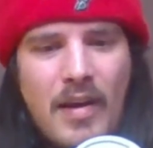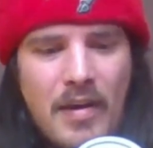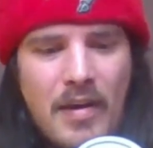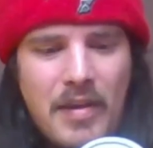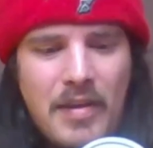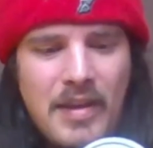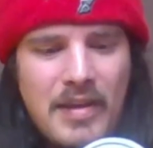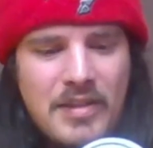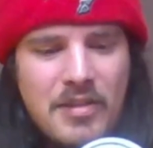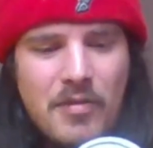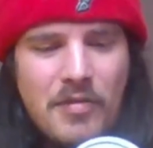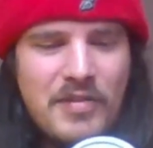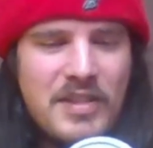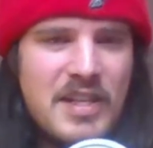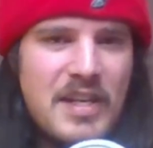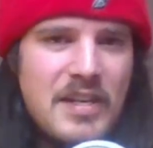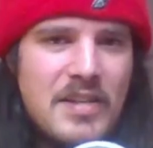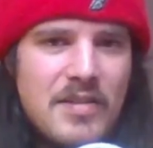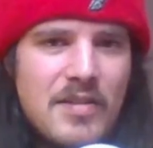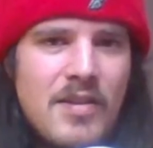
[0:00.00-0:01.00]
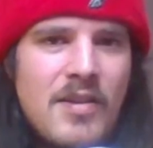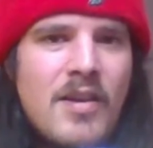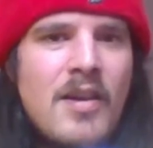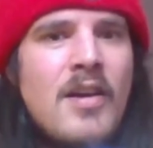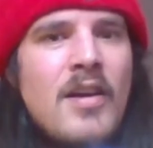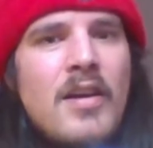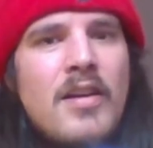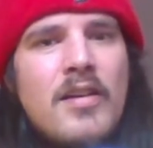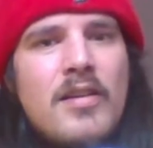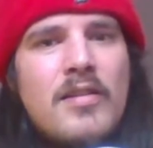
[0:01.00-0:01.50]
this off-season.
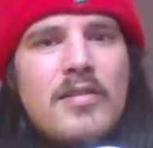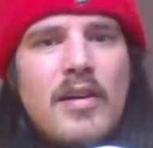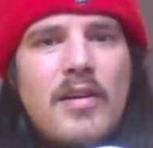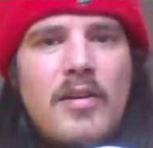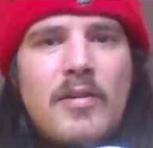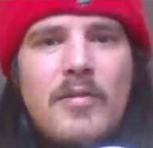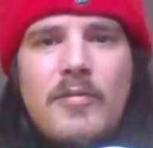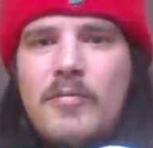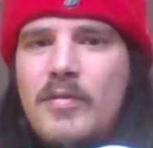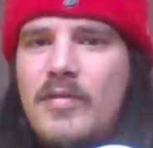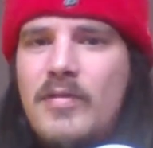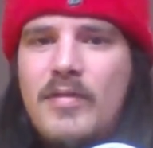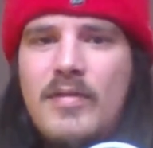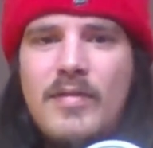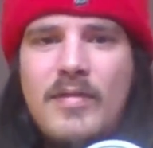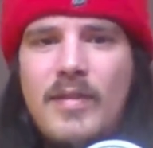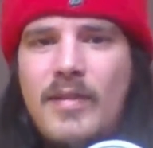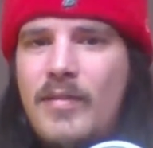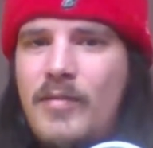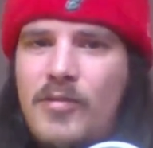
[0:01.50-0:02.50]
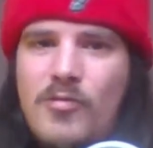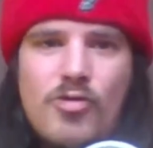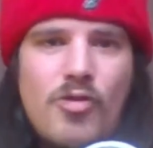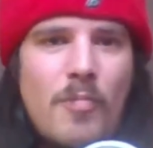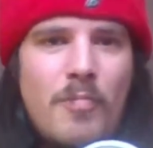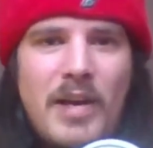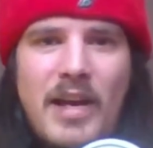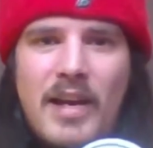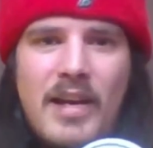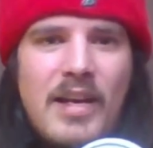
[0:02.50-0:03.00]
So
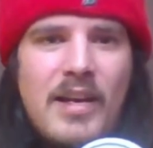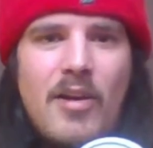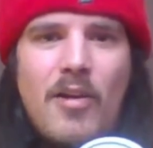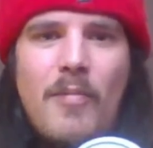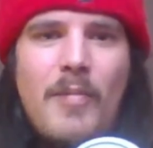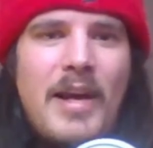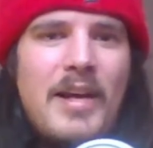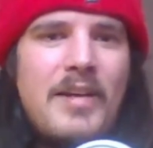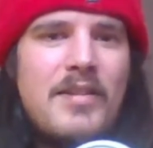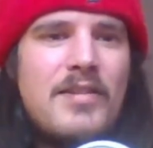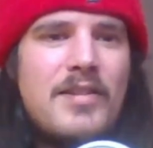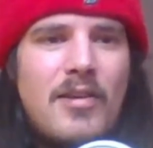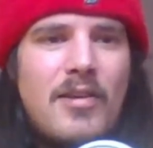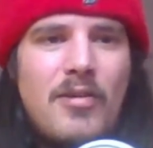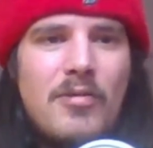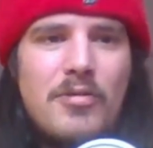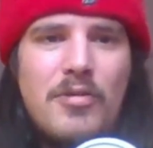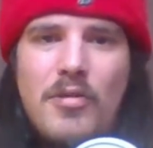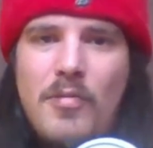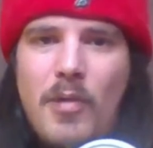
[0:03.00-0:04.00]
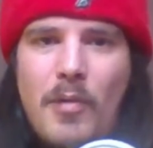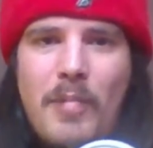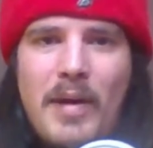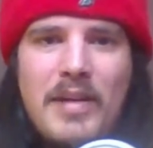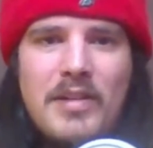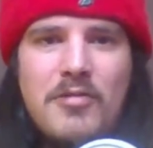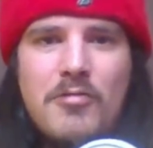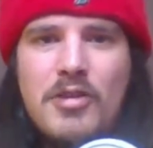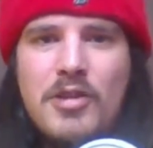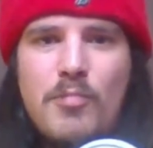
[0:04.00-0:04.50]
drop me any comments. I'll do my
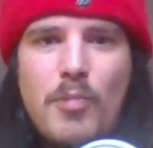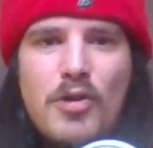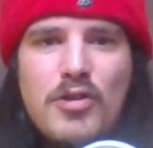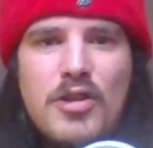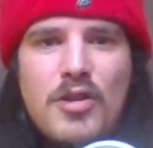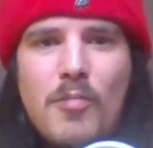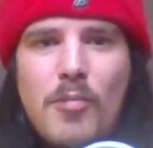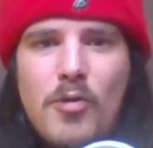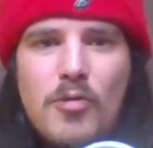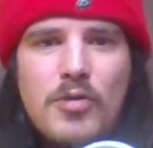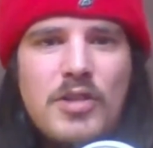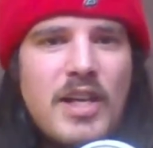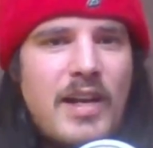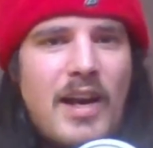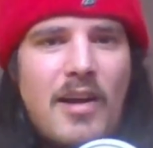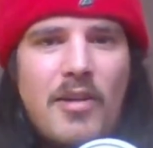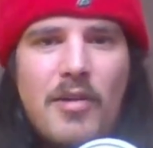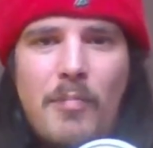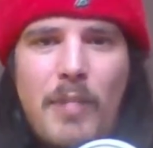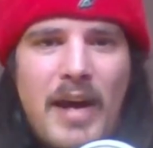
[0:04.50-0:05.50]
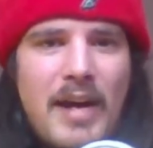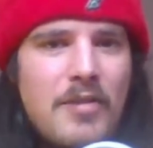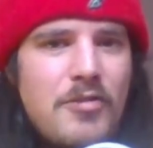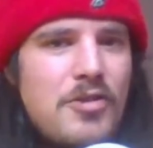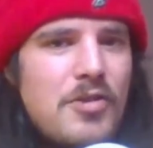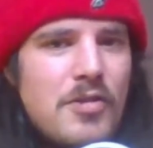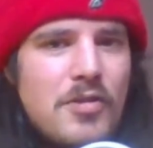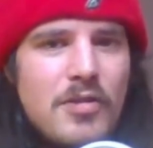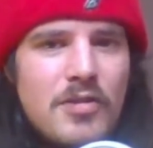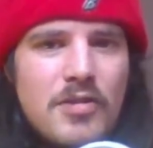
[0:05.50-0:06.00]
best to respond to them all. Check out the
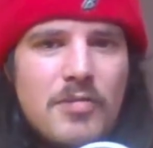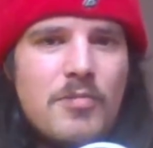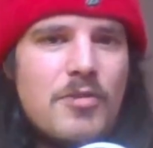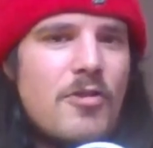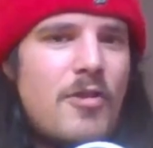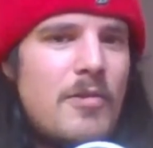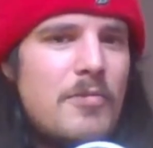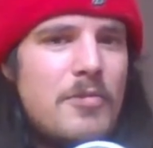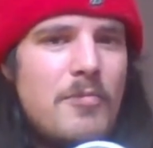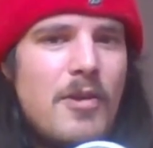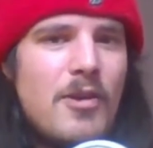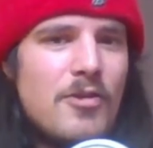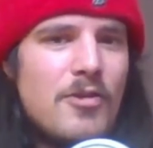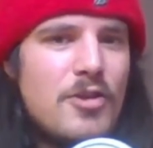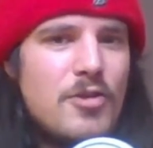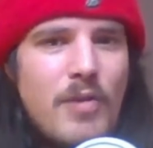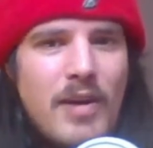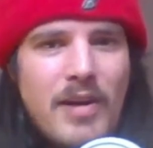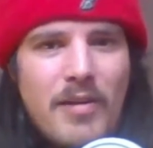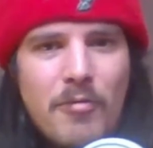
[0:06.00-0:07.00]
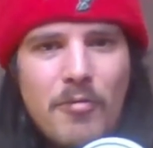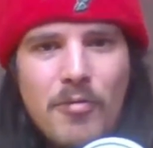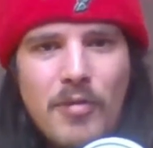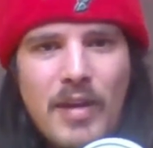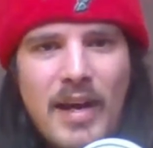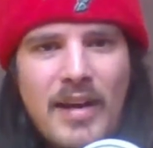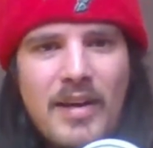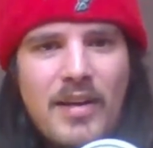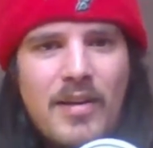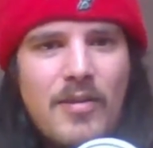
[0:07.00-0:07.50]
Patreon, subscribe to me on Twitter, all
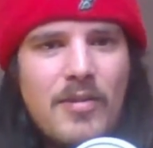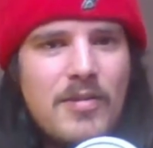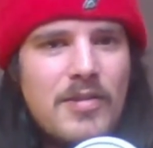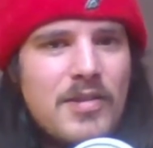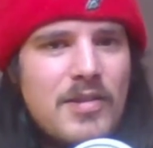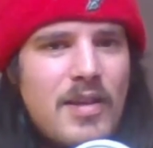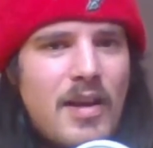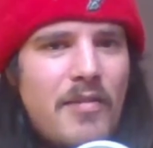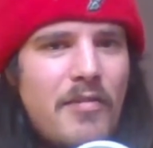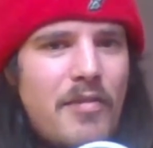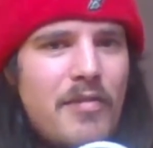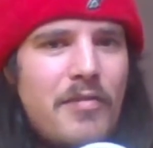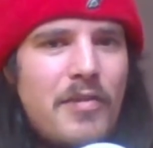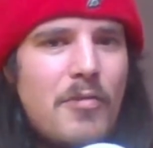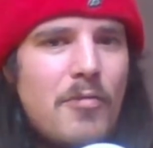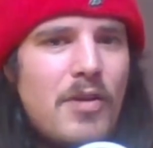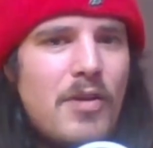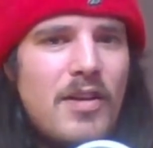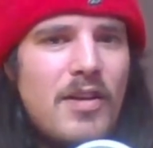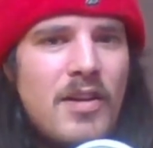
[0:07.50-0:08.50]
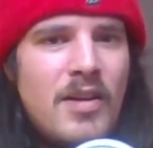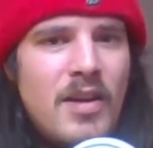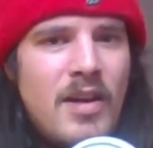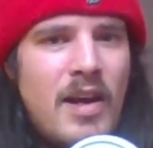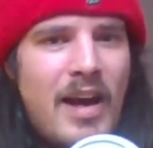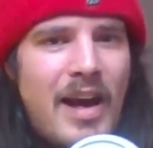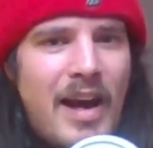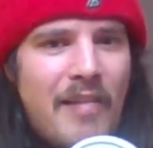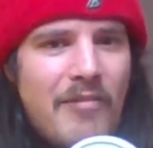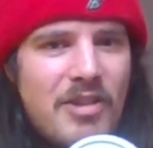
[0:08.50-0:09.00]
that good stuff if you want to
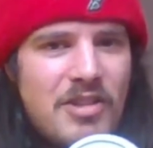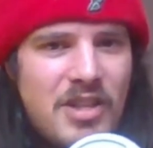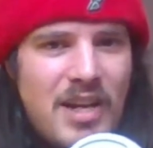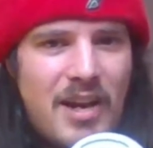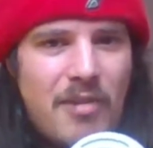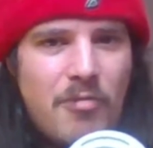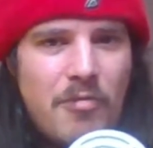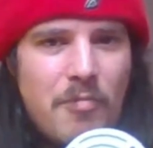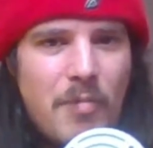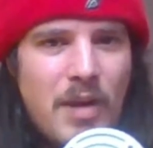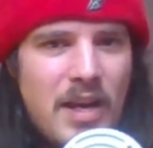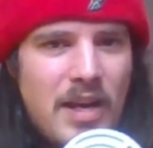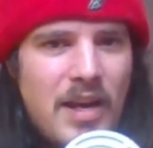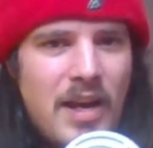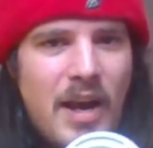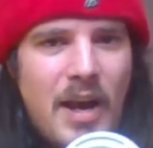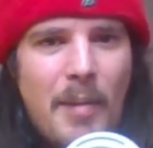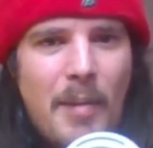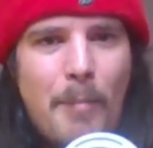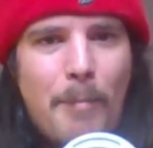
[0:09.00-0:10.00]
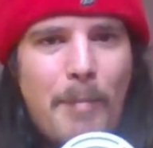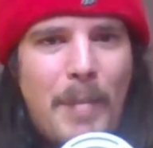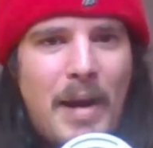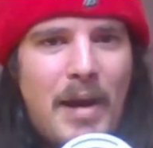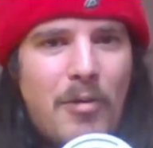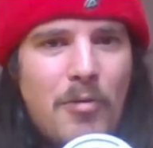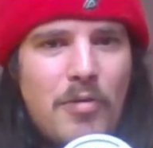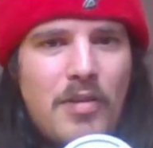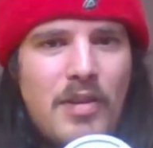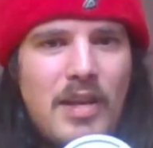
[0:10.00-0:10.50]
have a chat with me
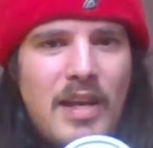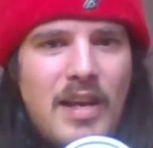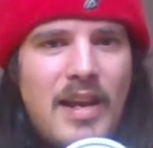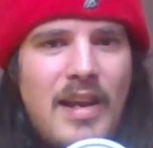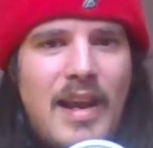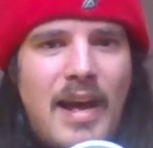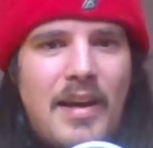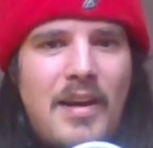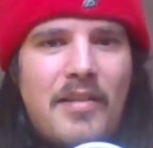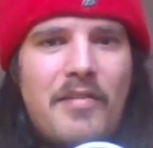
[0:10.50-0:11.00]
about the Atlanta